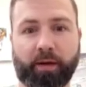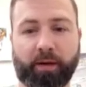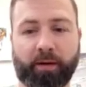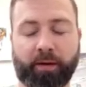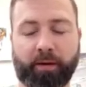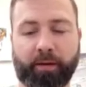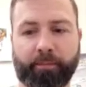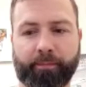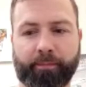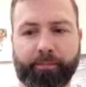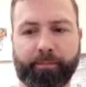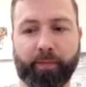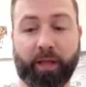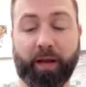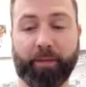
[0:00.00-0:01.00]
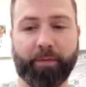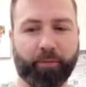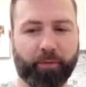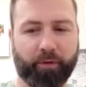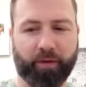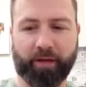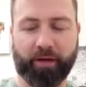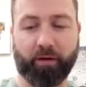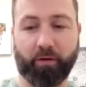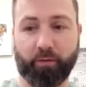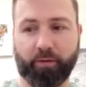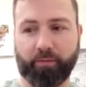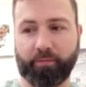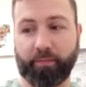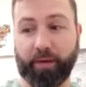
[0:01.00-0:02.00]
Um, a lot of people are like, oh,
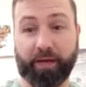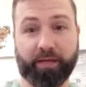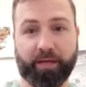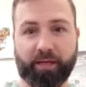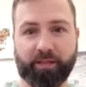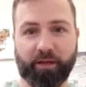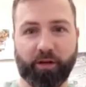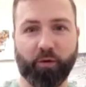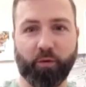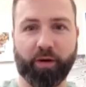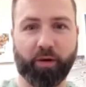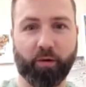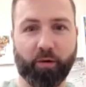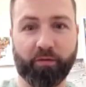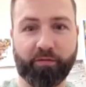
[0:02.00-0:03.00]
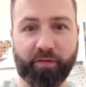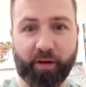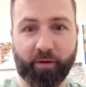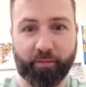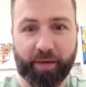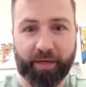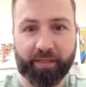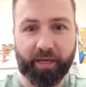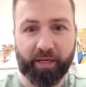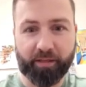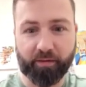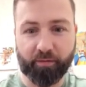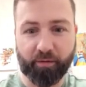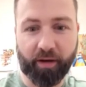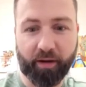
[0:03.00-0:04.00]
well, Mike Tyson, you don't want to get into a fight with Mike
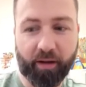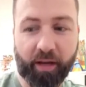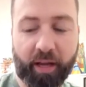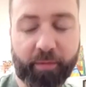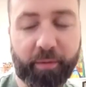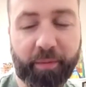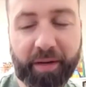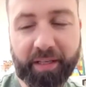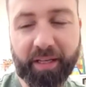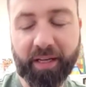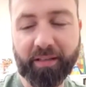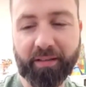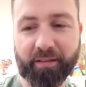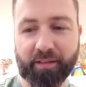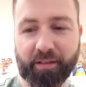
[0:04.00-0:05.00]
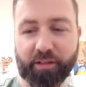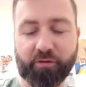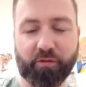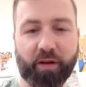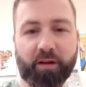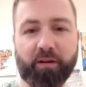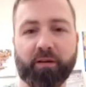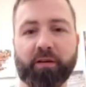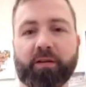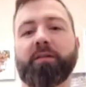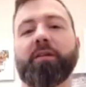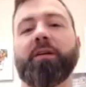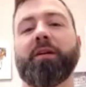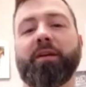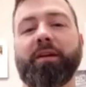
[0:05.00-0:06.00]
Tyson, right? Yeah, but Mike Tyson's a striker.
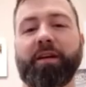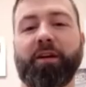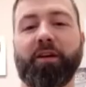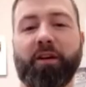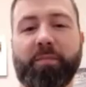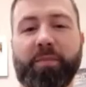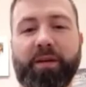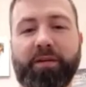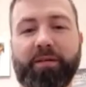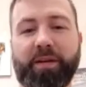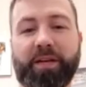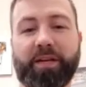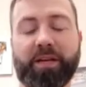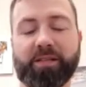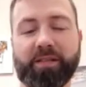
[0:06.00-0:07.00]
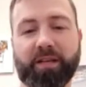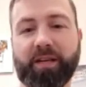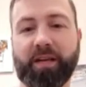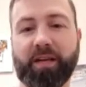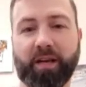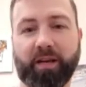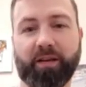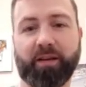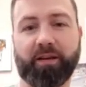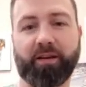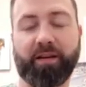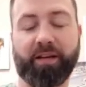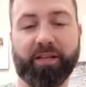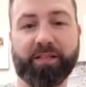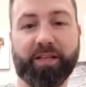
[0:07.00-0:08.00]
You know what I mean? He doesn't kick, he
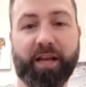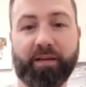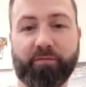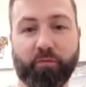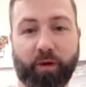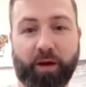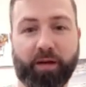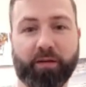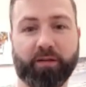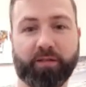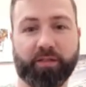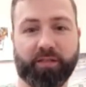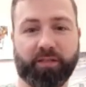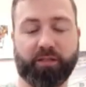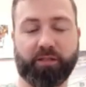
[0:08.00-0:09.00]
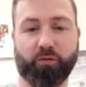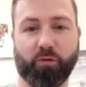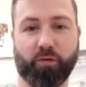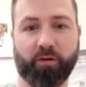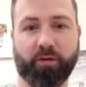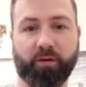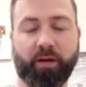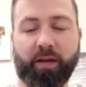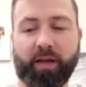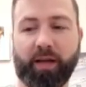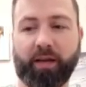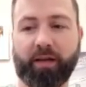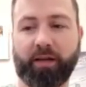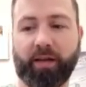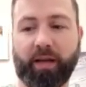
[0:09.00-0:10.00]
doesn't have range because he's short
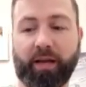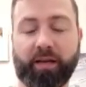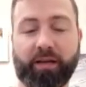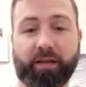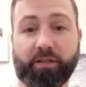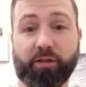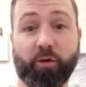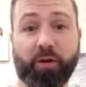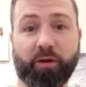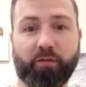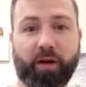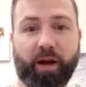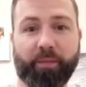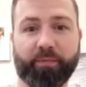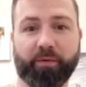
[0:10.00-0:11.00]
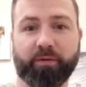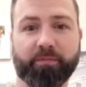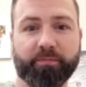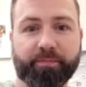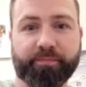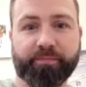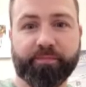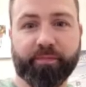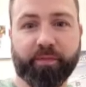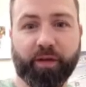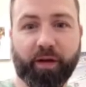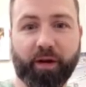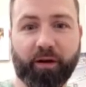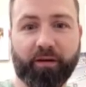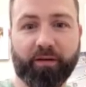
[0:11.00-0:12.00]
and he and he doesn't know how to grapple,
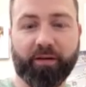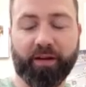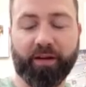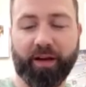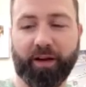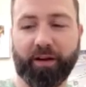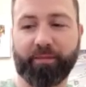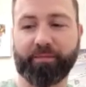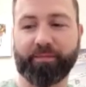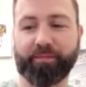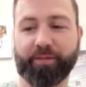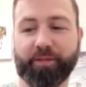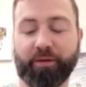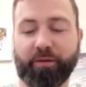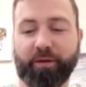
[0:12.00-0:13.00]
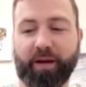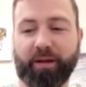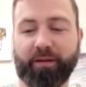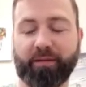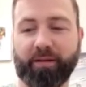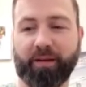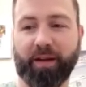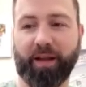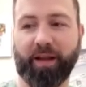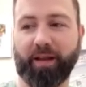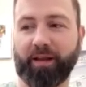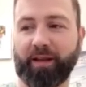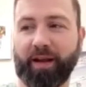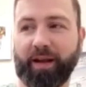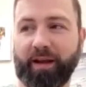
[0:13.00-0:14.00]
you know? Um, so I I,
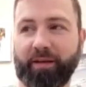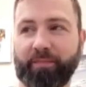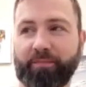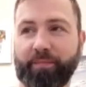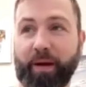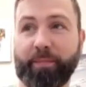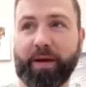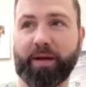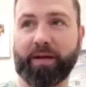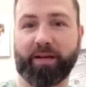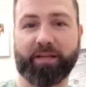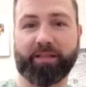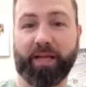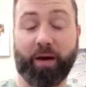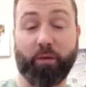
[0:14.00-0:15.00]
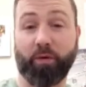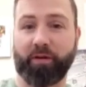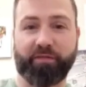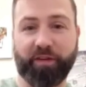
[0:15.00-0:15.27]
am not going to say I want to